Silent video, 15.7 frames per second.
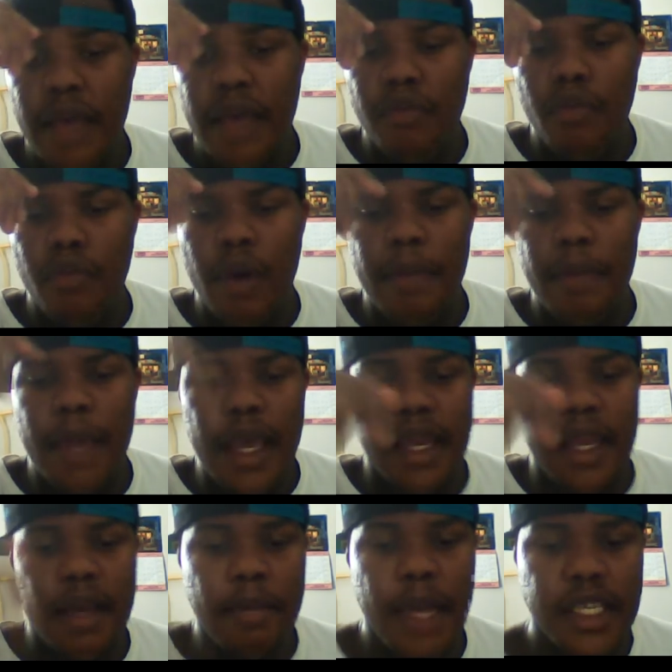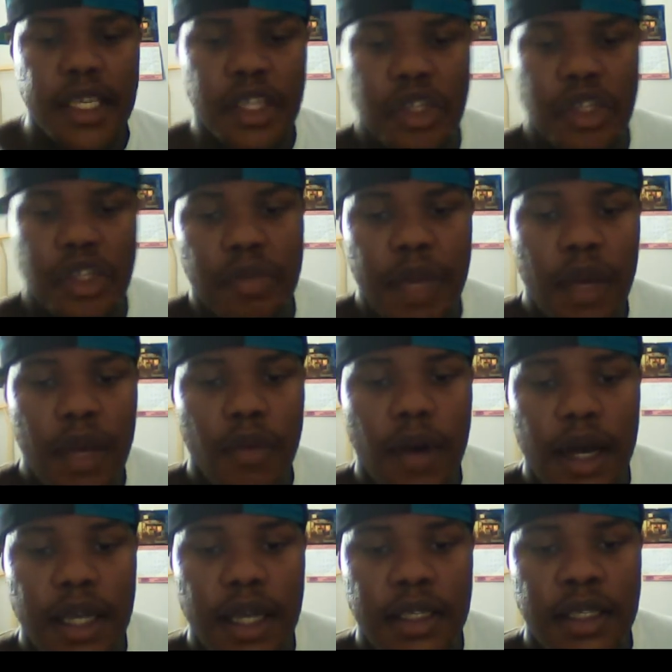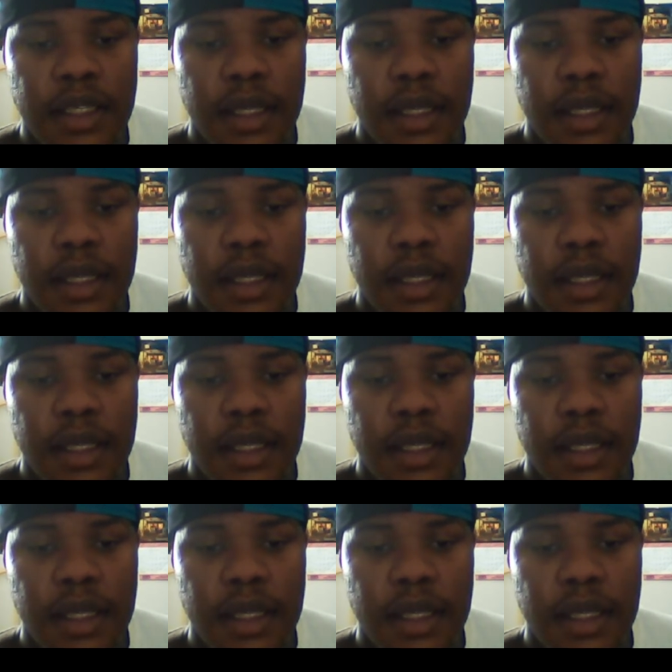what made him message me was,